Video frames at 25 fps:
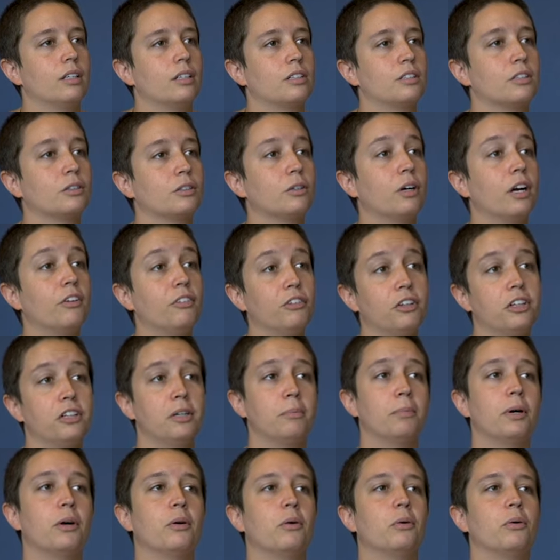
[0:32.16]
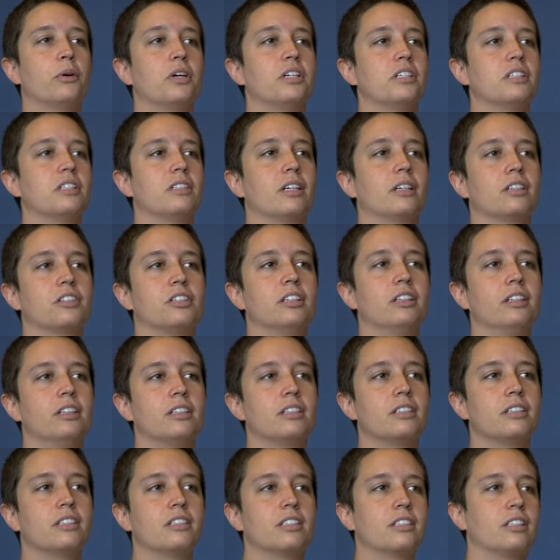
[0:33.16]
So I've heard about OIST actually
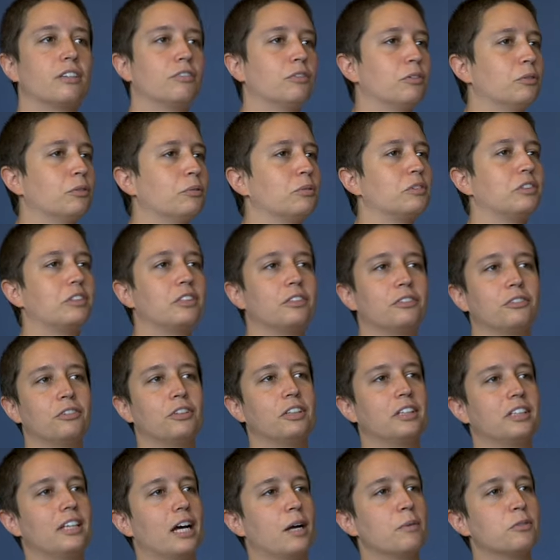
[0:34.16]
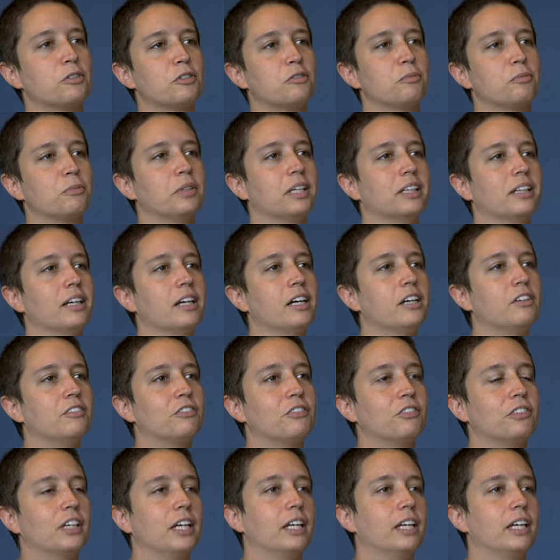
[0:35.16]
in several different times of my life.